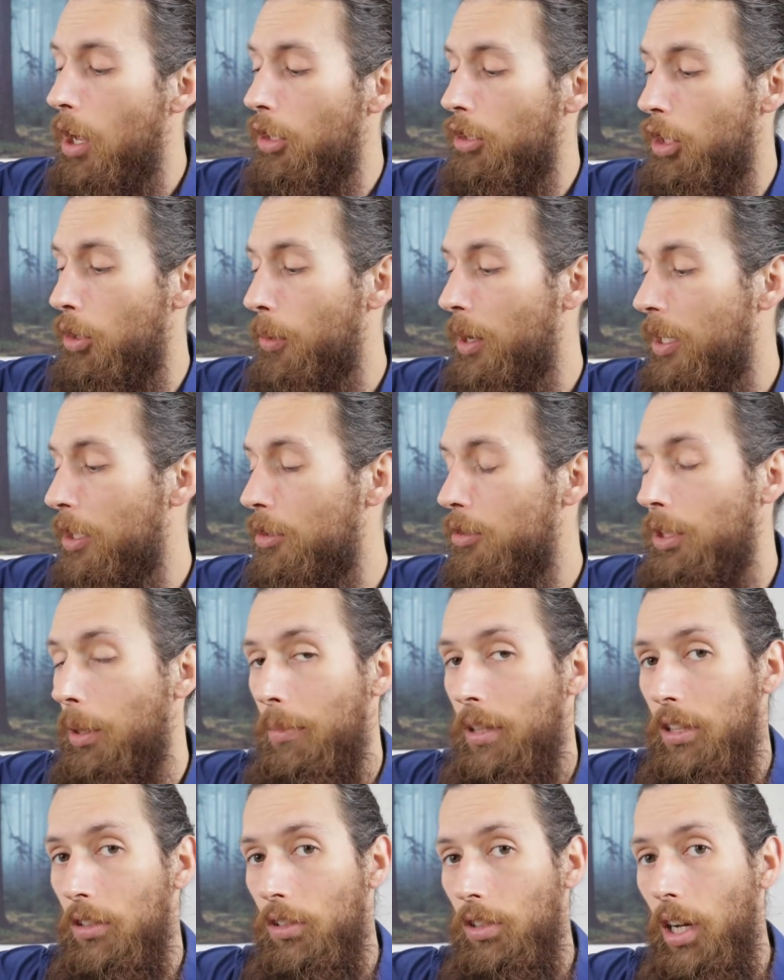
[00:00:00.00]
So you want to use
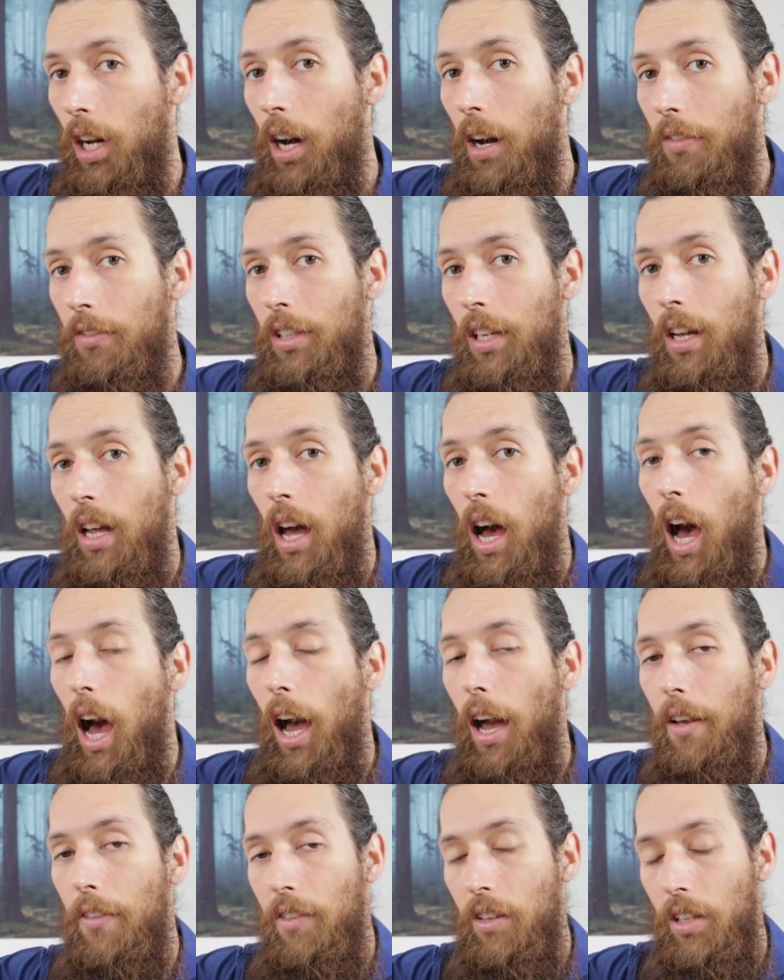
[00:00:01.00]
something soft.
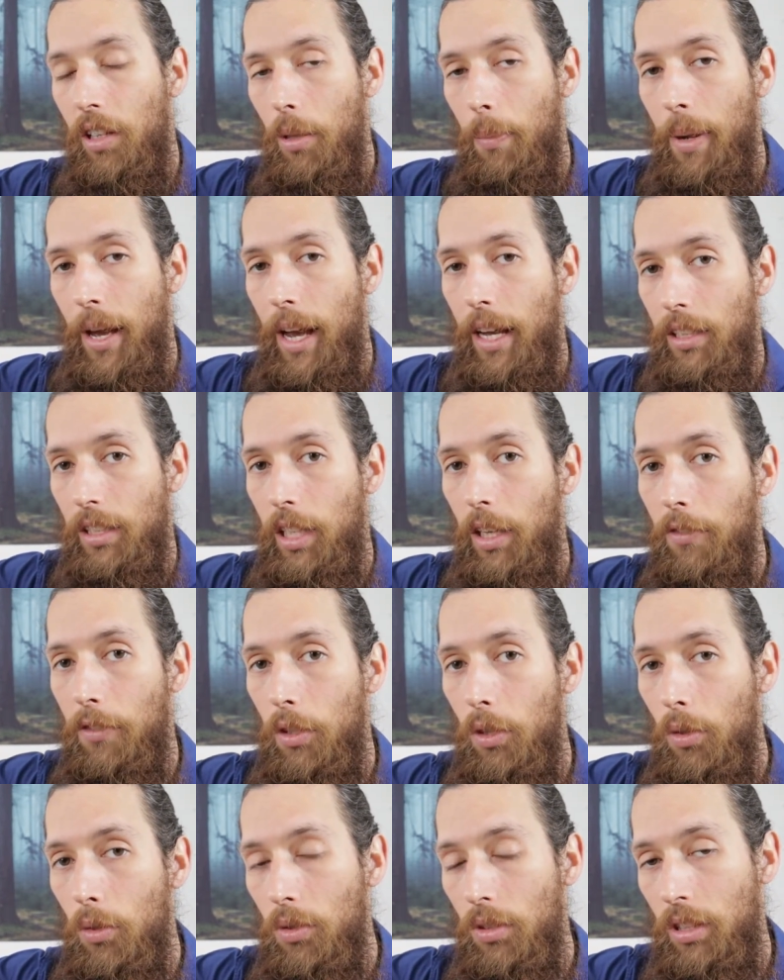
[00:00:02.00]
I've in the past have
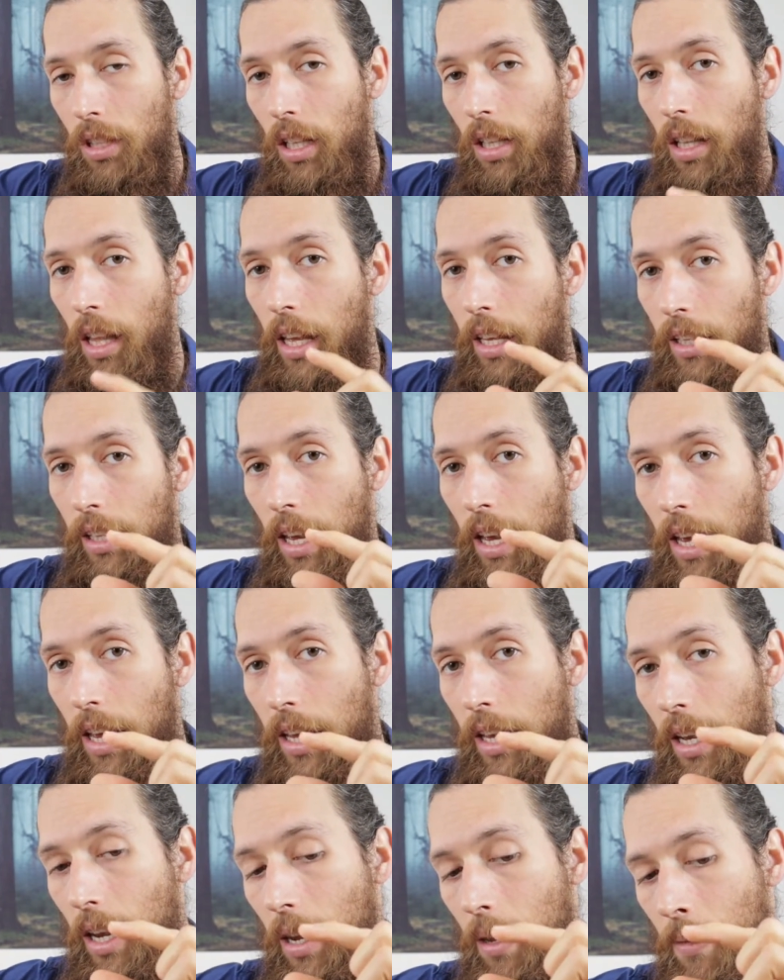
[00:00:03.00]
used like
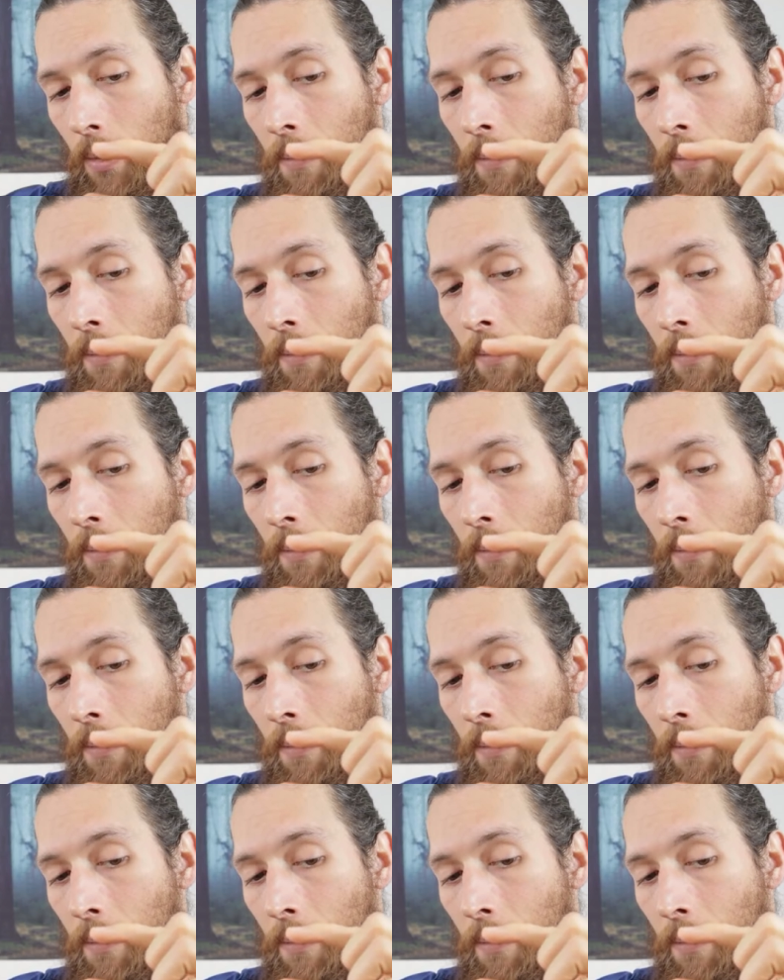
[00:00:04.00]
a